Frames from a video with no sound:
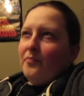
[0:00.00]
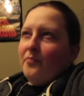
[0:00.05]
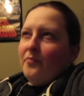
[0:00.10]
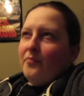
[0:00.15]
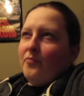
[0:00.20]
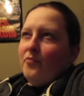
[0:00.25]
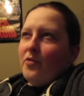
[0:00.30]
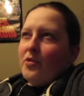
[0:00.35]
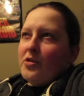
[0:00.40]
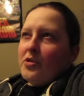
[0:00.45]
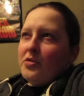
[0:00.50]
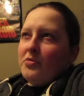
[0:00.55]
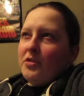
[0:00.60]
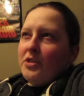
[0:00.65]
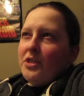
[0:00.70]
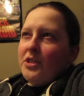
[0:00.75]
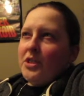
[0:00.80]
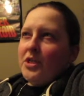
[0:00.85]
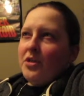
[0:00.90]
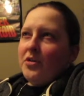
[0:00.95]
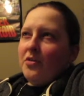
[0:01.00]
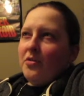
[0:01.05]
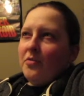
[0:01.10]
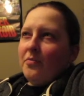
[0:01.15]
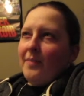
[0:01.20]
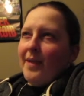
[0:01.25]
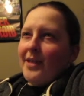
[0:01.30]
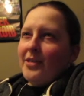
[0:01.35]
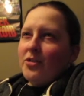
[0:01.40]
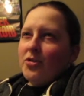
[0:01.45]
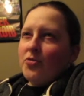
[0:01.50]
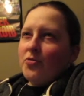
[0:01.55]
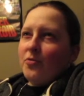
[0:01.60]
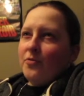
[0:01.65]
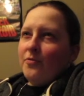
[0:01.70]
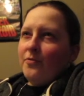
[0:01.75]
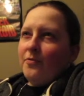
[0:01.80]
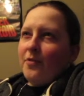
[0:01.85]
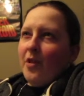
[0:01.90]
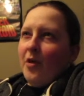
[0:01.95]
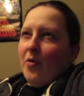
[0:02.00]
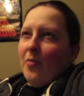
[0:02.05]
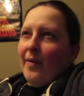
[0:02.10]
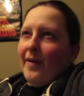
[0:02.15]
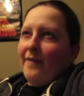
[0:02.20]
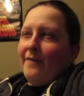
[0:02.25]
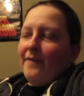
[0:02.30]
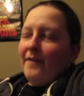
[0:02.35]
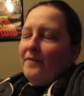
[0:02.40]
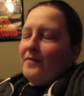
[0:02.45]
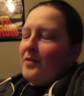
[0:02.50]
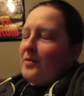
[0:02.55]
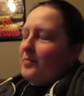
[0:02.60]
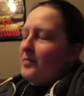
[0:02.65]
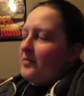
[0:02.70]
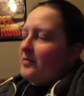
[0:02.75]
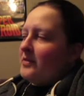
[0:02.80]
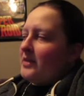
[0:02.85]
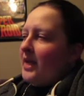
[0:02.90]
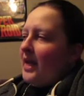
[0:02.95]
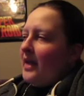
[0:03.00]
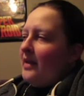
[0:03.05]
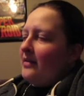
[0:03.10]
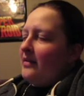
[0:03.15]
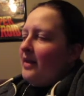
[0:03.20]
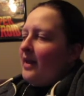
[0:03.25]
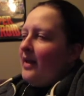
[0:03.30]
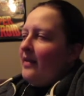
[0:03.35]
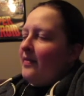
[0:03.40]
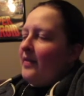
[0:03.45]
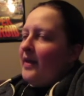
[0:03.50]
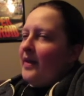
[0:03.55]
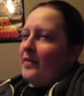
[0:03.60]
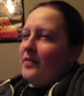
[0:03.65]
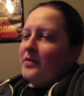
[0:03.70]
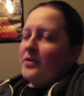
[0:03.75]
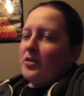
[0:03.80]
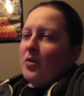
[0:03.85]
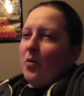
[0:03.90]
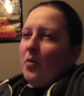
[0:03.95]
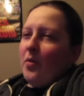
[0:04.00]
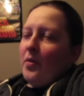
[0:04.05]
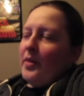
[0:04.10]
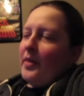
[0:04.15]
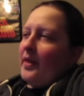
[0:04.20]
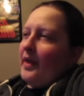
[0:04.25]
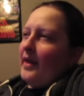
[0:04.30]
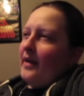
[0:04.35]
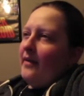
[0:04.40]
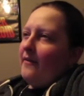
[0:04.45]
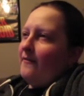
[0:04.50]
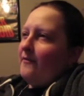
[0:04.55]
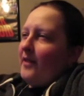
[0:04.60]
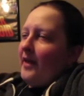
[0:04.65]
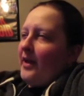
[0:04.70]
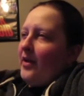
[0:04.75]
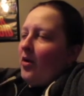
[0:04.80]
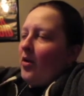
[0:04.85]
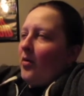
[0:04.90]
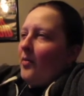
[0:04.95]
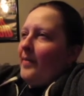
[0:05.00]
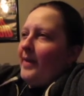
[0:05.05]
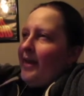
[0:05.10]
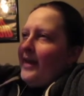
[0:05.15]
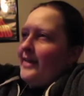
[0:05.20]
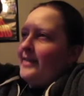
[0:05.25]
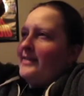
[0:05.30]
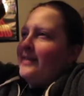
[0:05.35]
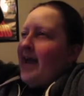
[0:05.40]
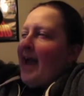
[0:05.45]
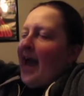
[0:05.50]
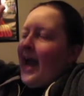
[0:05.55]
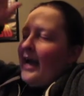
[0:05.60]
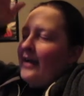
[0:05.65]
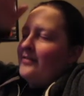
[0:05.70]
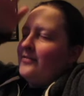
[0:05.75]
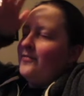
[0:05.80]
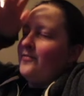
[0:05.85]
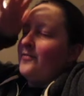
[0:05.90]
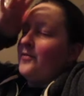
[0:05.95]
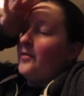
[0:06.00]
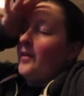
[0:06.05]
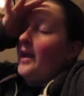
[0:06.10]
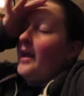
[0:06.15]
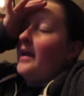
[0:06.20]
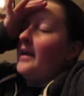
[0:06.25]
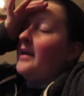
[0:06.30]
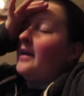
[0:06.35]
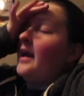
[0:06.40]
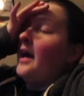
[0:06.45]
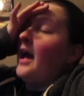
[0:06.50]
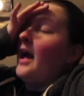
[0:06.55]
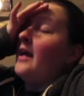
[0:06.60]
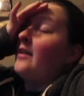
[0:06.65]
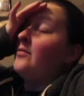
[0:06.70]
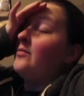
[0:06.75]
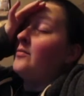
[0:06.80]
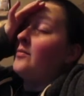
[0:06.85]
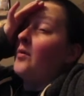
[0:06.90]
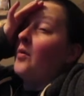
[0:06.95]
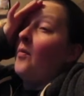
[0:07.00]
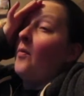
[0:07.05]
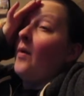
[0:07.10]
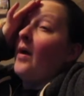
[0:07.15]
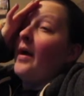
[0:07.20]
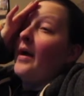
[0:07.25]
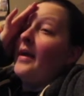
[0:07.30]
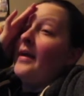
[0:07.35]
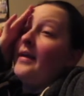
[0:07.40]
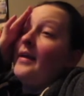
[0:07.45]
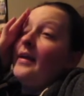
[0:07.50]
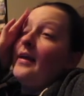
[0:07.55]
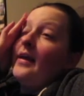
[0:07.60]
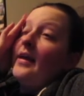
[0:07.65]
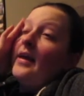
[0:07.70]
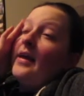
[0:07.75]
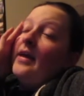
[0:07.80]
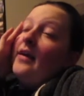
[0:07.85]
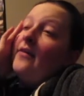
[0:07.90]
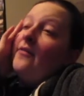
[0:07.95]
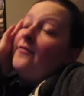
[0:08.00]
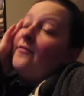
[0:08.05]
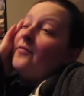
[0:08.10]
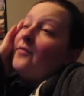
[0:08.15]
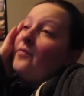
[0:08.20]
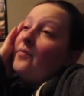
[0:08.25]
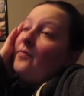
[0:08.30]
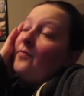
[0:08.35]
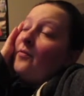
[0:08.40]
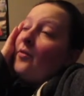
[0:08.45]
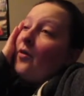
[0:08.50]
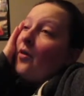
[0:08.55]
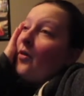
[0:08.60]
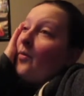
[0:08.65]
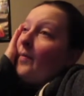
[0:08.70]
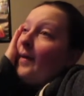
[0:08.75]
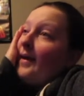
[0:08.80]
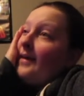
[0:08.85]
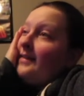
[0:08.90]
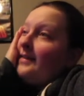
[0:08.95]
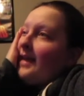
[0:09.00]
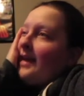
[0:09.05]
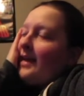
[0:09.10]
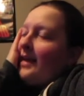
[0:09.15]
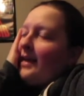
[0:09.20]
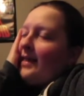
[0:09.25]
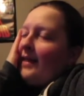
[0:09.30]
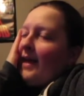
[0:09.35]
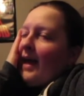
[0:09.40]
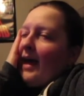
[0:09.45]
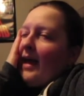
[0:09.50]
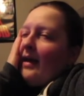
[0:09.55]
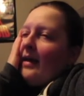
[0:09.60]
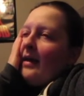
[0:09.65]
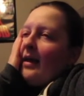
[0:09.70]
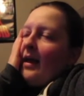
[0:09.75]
reducing your menstrual flow by 50%, and like this whole thing of like her being attacked for like I don't know what for her by saying that.